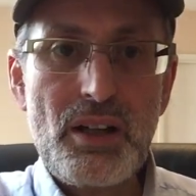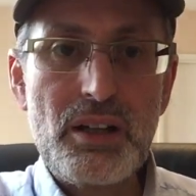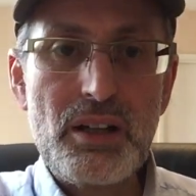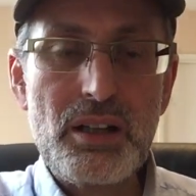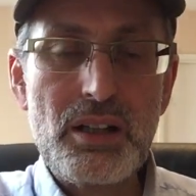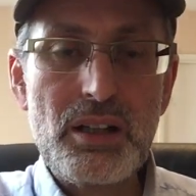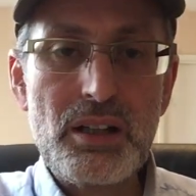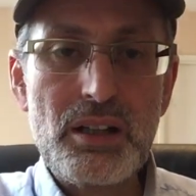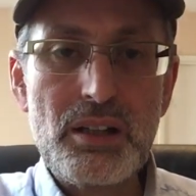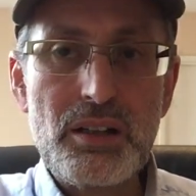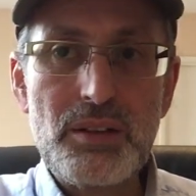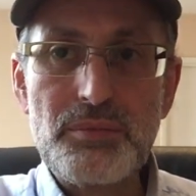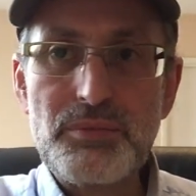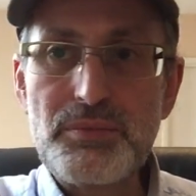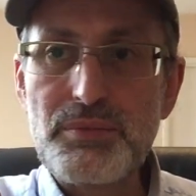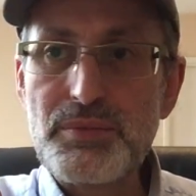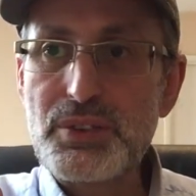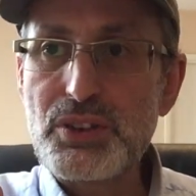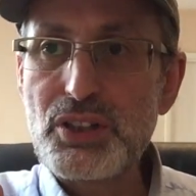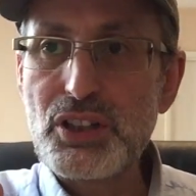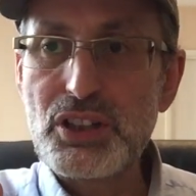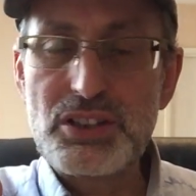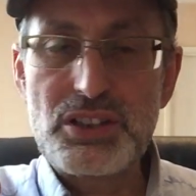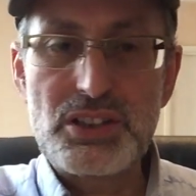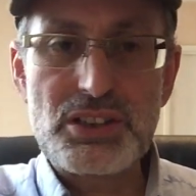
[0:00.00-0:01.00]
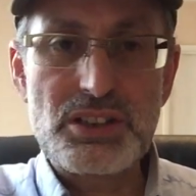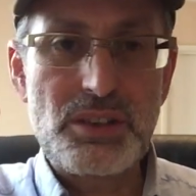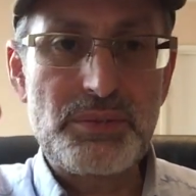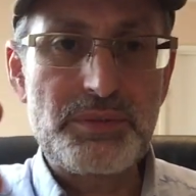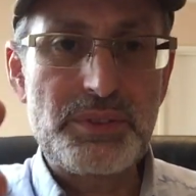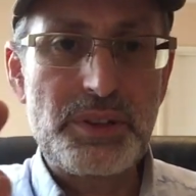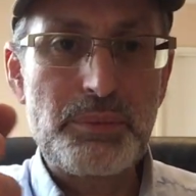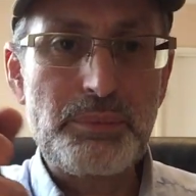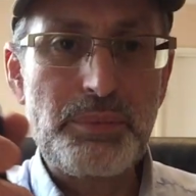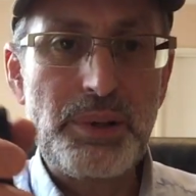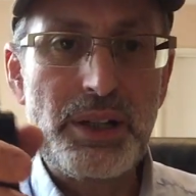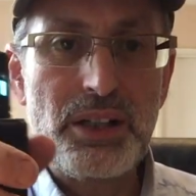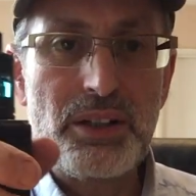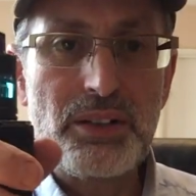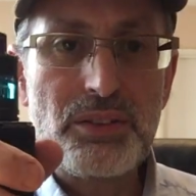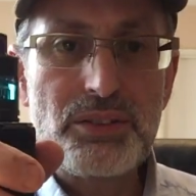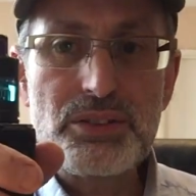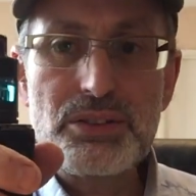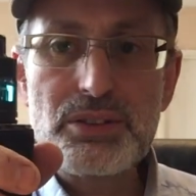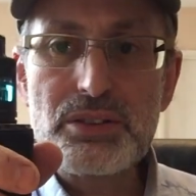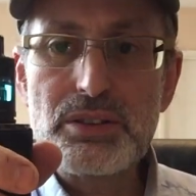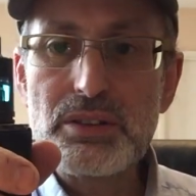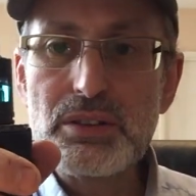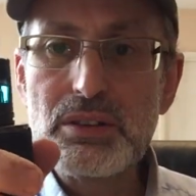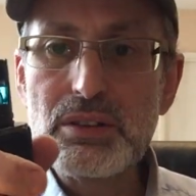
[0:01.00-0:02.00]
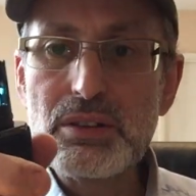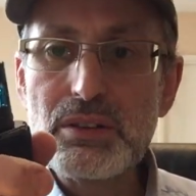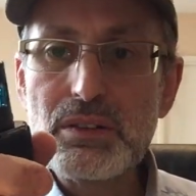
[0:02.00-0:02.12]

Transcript: 30 something pounds.